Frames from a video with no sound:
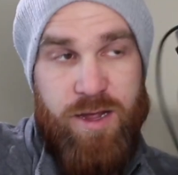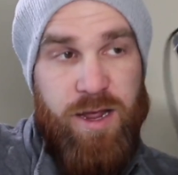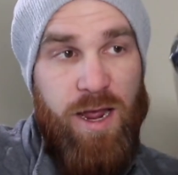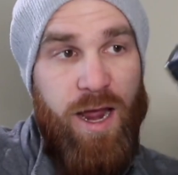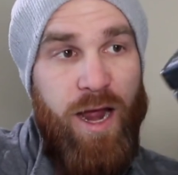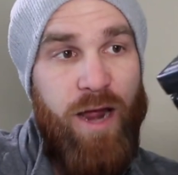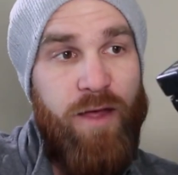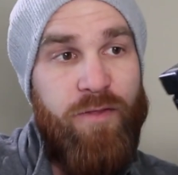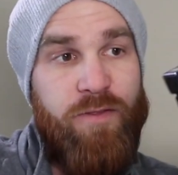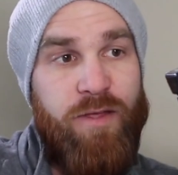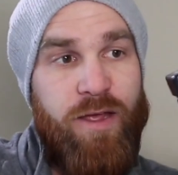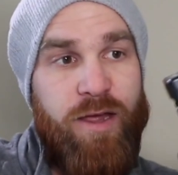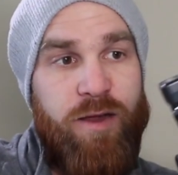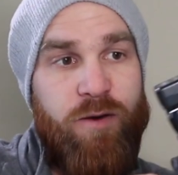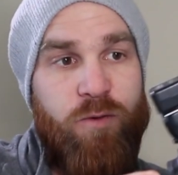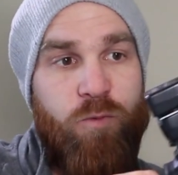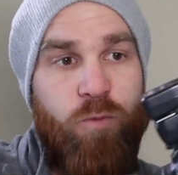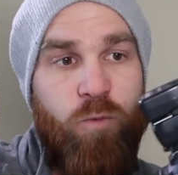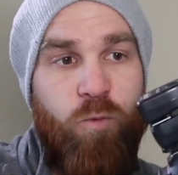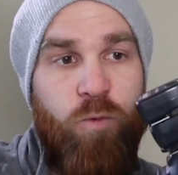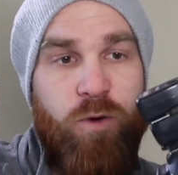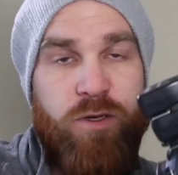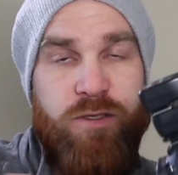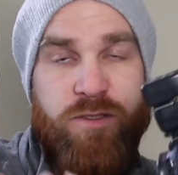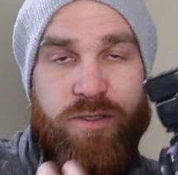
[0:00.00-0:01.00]
And
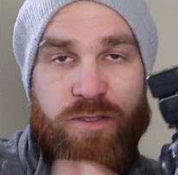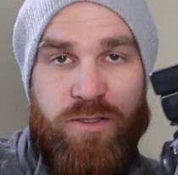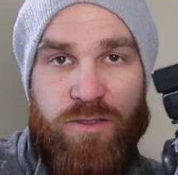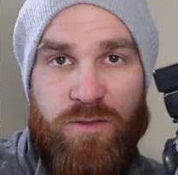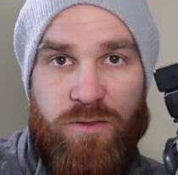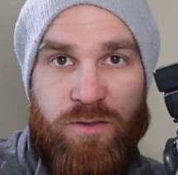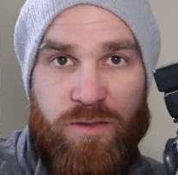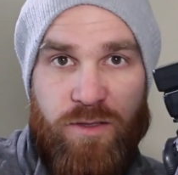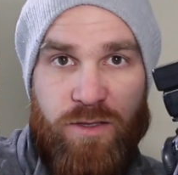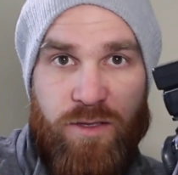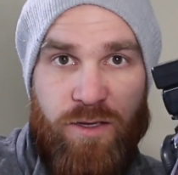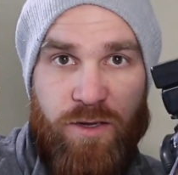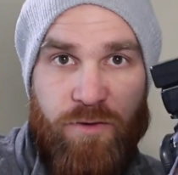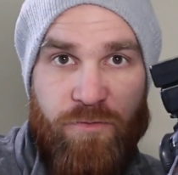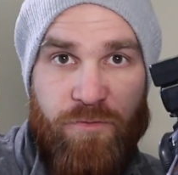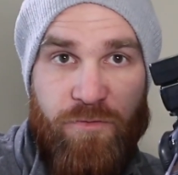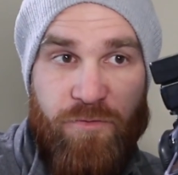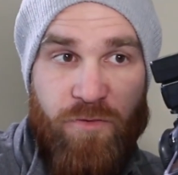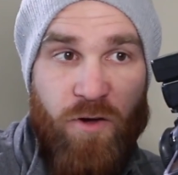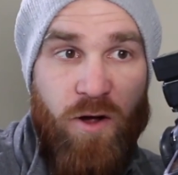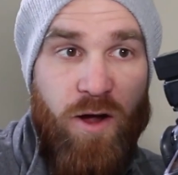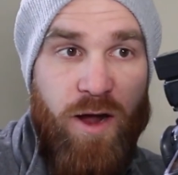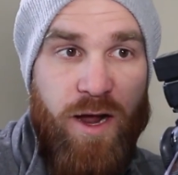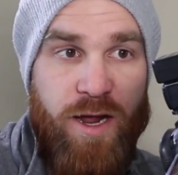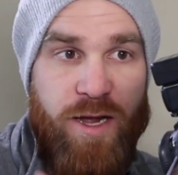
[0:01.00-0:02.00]
then once it
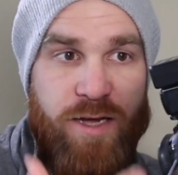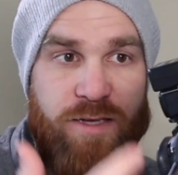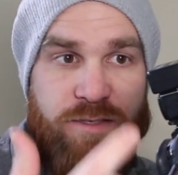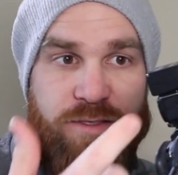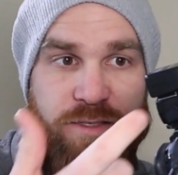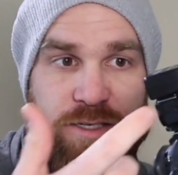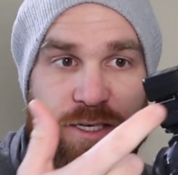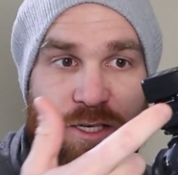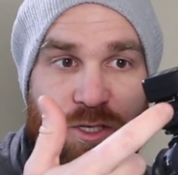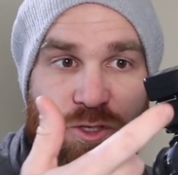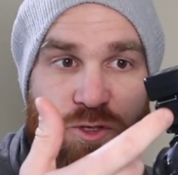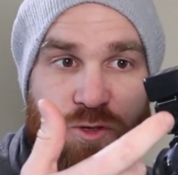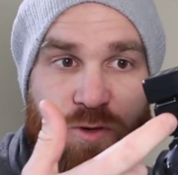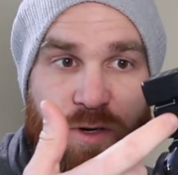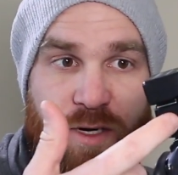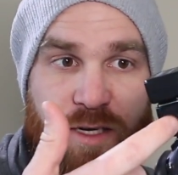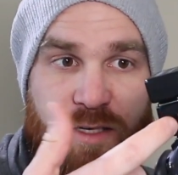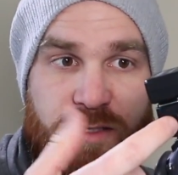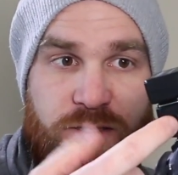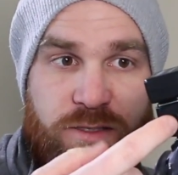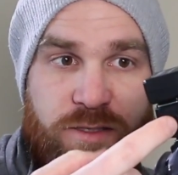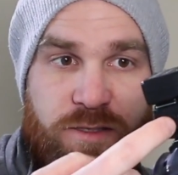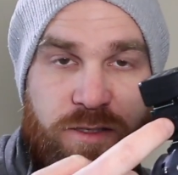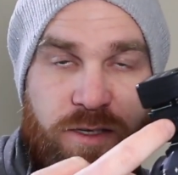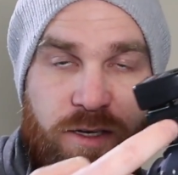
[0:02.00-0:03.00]
fires, it
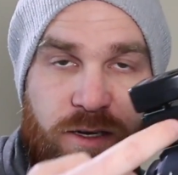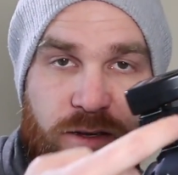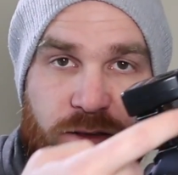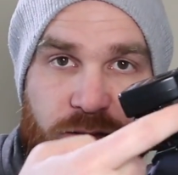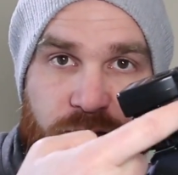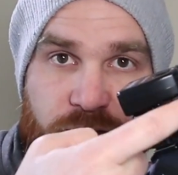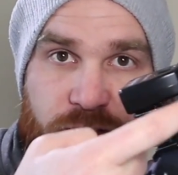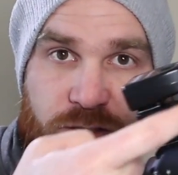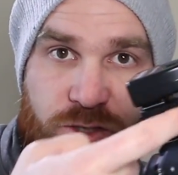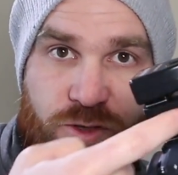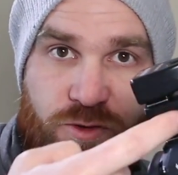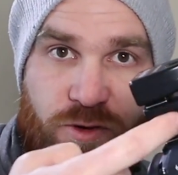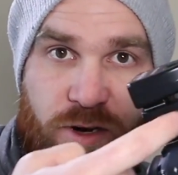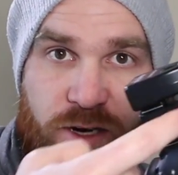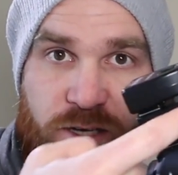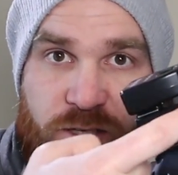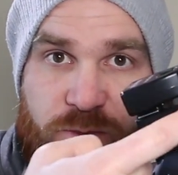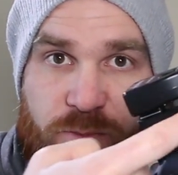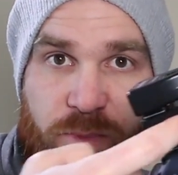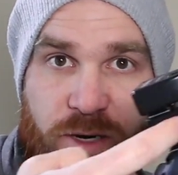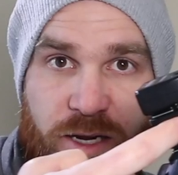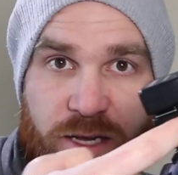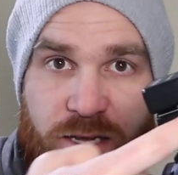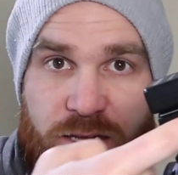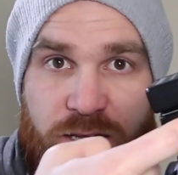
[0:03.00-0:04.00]
triggers this
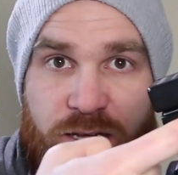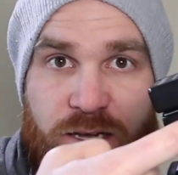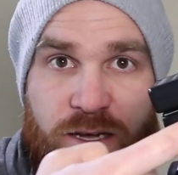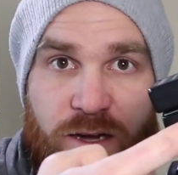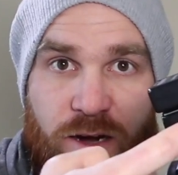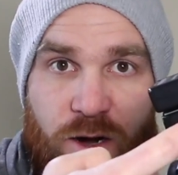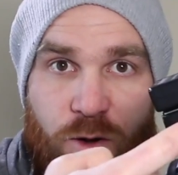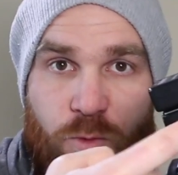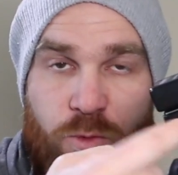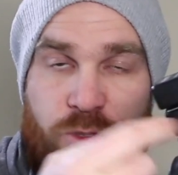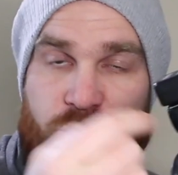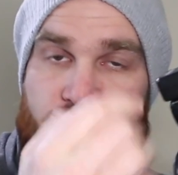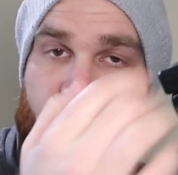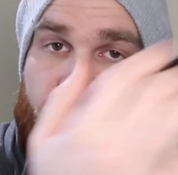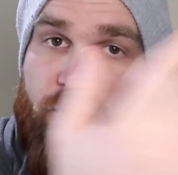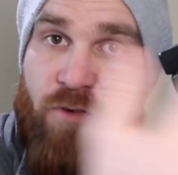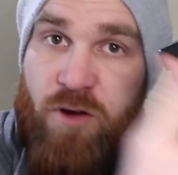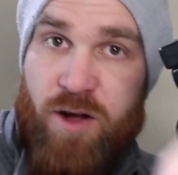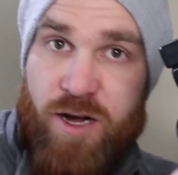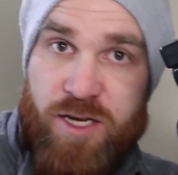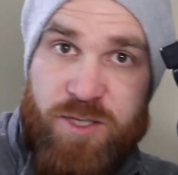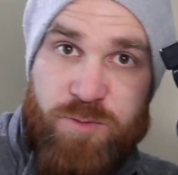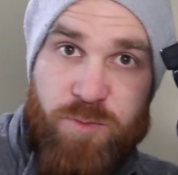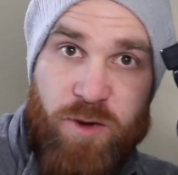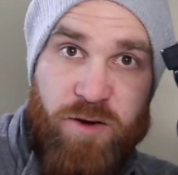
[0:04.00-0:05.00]
transmitter here, which
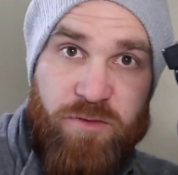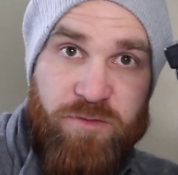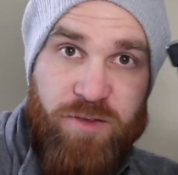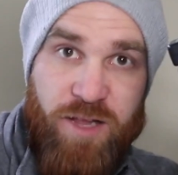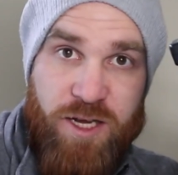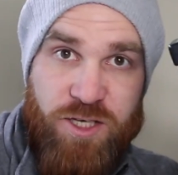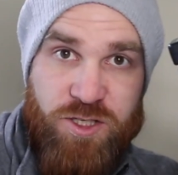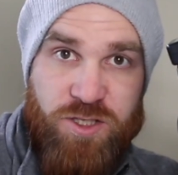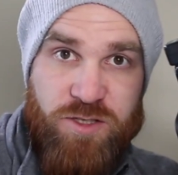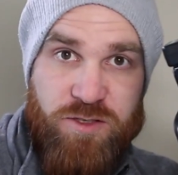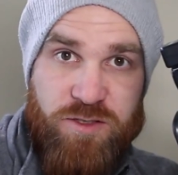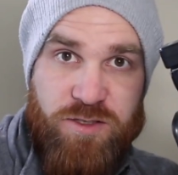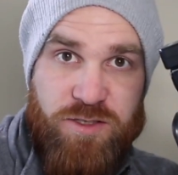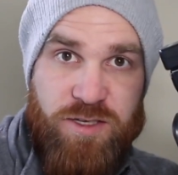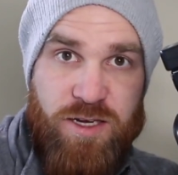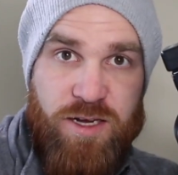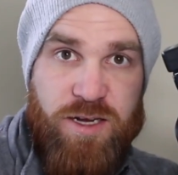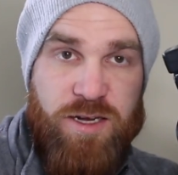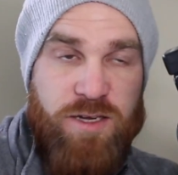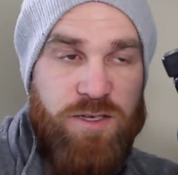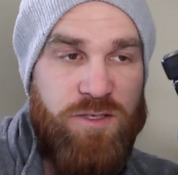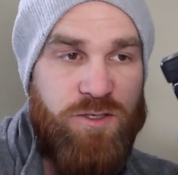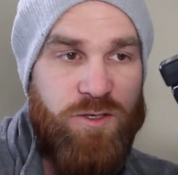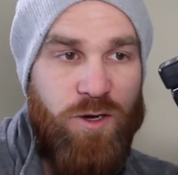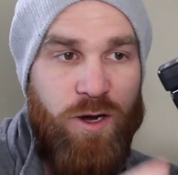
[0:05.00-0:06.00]
fires my flashes.
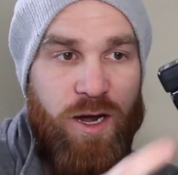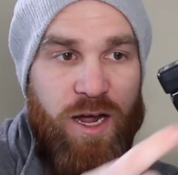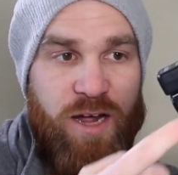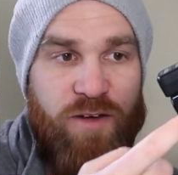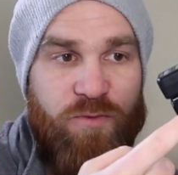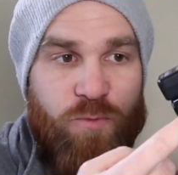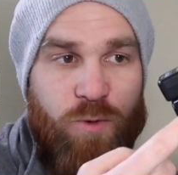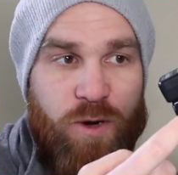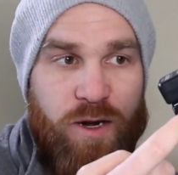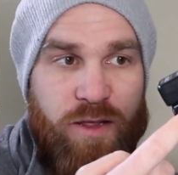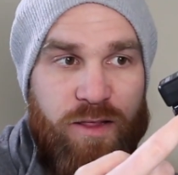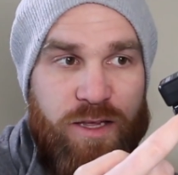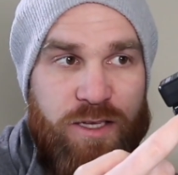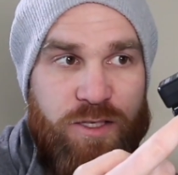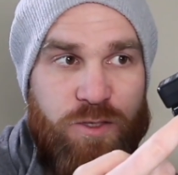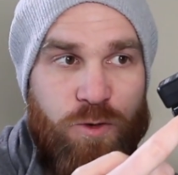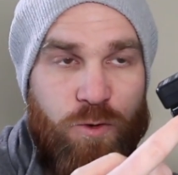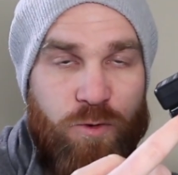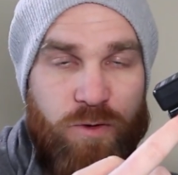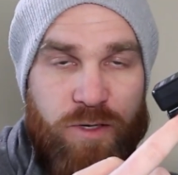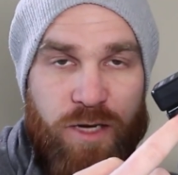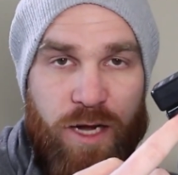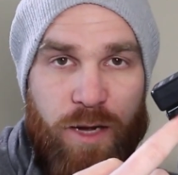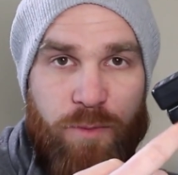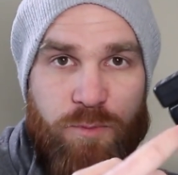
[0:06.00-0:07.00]
So I have one of these
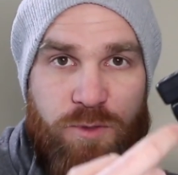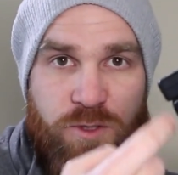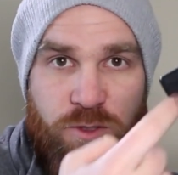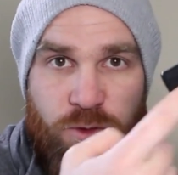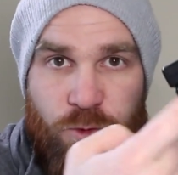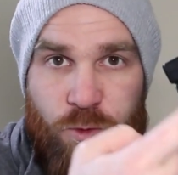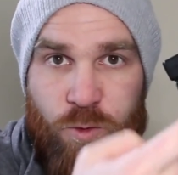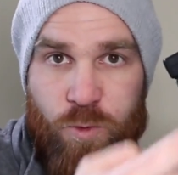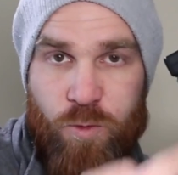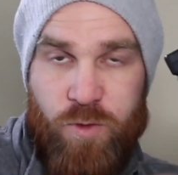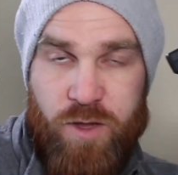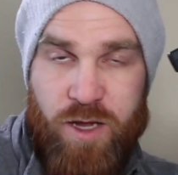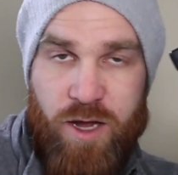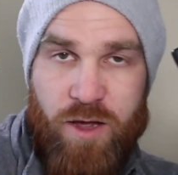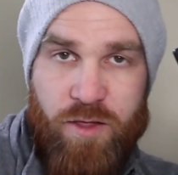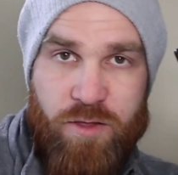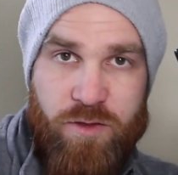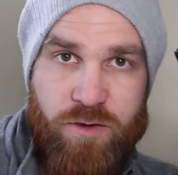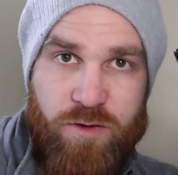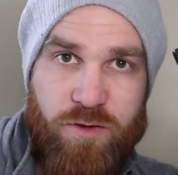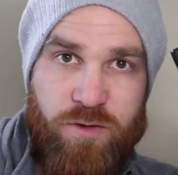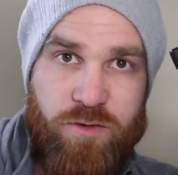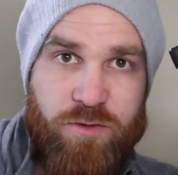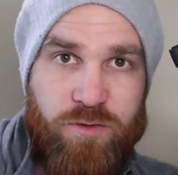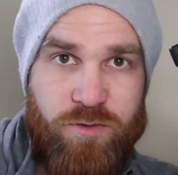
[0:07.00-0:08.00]
hooked up to all the
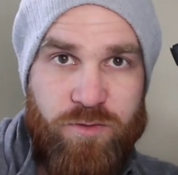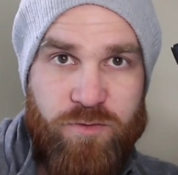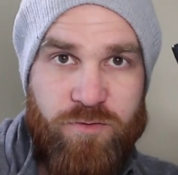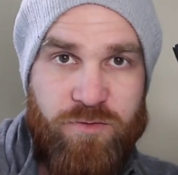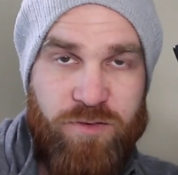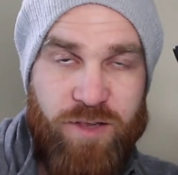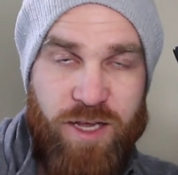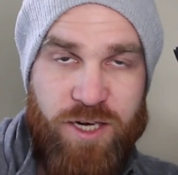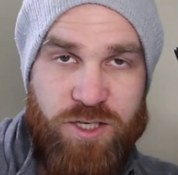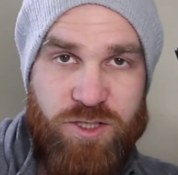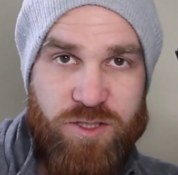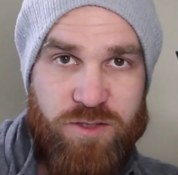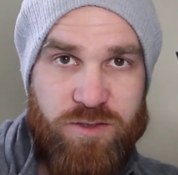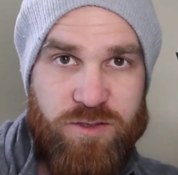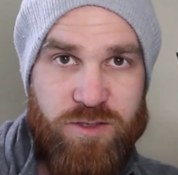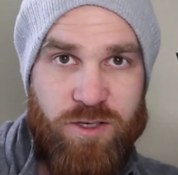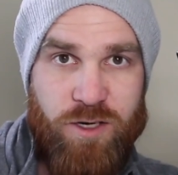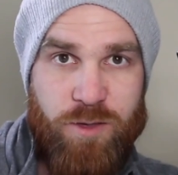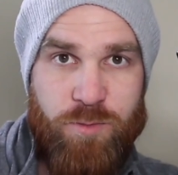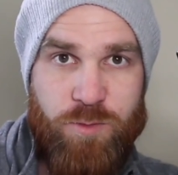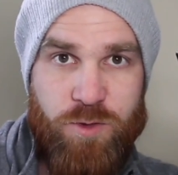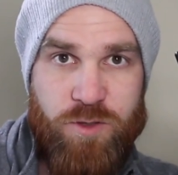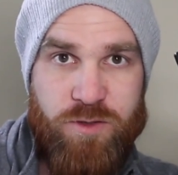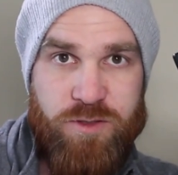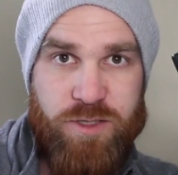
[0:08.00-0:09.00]
other flashes that
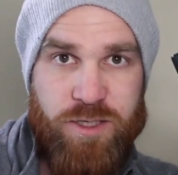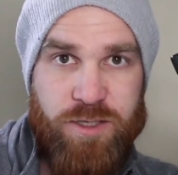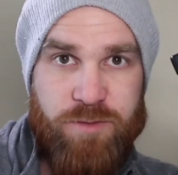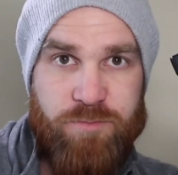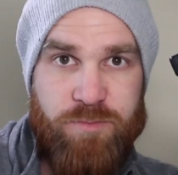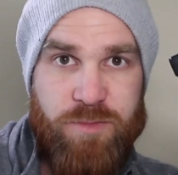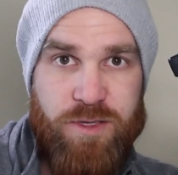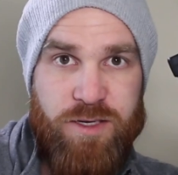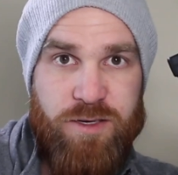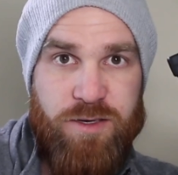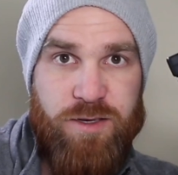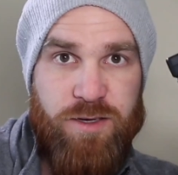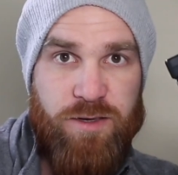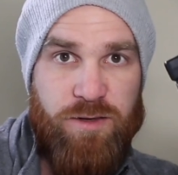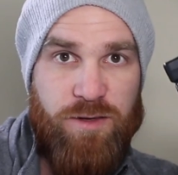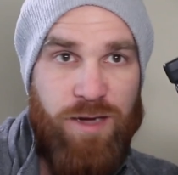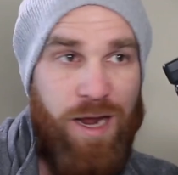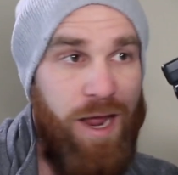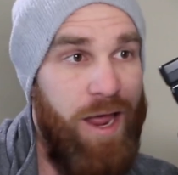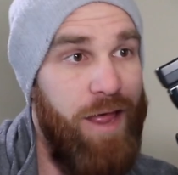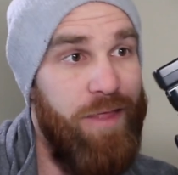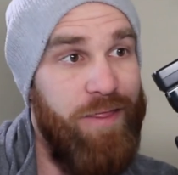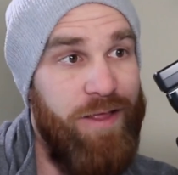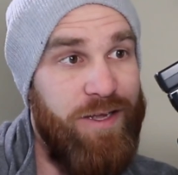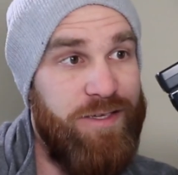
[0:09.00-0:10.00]
I'm using.
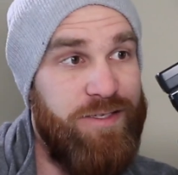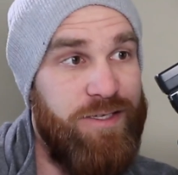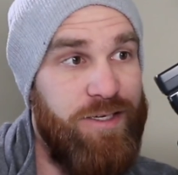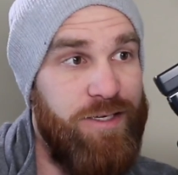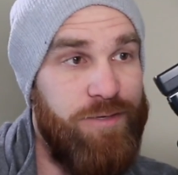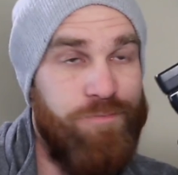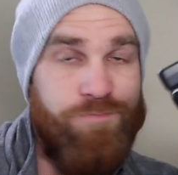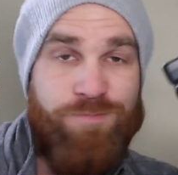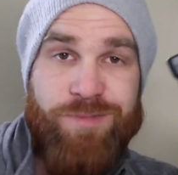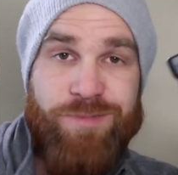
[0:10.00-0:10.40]
And that's it.